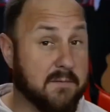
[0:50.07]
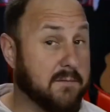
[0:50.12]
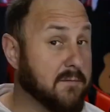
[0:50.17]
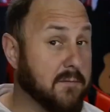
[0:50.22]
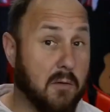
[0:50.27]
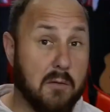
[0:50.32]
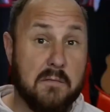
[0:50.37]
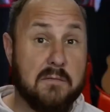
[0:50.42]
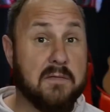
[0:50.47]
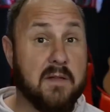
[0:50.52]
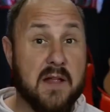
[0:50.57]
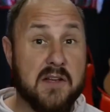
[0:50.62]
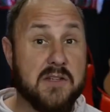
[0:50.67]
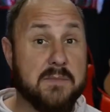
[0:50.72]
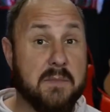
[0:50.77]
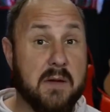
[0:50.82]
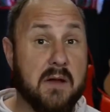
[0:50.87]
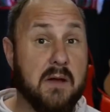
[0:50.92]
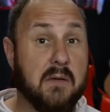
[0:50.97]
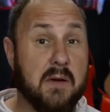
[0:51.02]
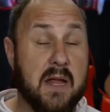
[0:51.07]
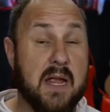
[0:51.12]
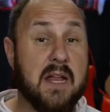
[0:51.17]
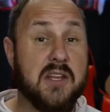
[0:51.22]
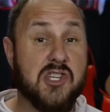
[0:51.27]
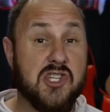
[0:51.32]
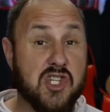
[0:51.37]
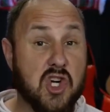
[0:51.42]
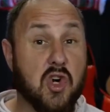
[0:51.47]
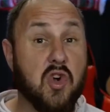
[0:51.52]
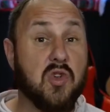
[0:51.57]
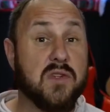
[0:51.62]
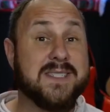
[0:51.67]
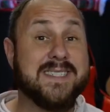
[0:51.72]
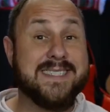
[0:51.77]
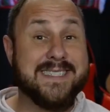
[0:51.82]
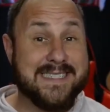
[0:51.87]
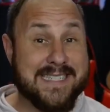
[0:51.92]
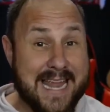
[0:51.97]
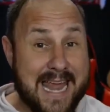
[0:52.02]
a full-fledged pedo, and he had
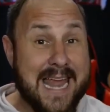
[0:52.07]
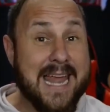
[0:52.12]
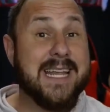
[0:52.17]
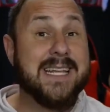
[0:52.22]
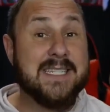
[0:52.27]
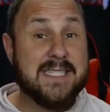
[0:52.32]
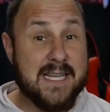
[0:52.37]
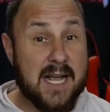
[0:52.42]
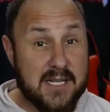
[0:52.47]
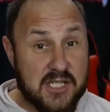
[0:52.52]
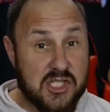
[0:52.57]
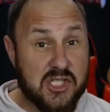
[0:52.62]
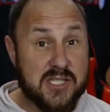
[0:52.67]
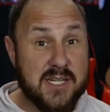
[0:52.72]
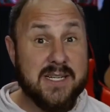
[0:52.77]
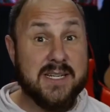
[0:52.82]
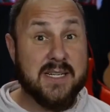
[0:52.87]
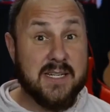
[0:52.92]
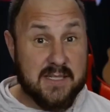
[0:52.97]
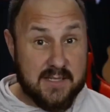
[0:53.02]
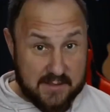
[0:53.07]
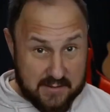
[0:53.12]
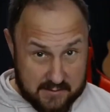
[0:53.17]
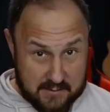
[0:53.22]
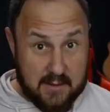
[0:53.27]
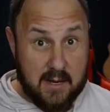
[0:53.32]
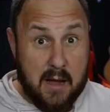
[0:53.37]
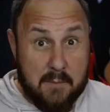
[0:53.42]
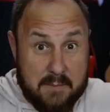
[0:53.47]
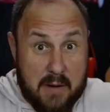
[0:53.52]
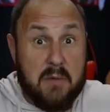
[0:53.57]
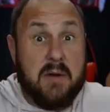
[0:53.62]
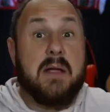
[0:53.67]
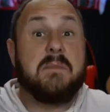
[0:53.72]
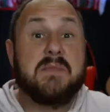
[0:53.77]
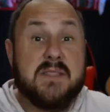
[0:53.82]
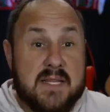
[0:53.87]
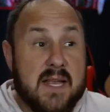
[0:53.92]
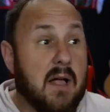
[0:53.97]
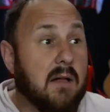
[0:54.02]
journals saying such about
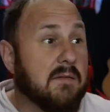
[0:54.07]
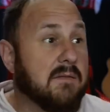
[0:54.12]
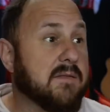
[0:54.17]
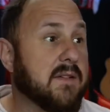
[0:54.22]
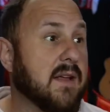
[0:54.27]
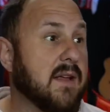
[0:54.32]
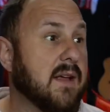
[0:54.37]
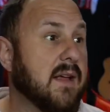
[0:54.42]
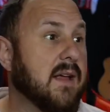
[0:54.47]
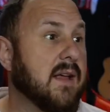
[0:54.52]
himself.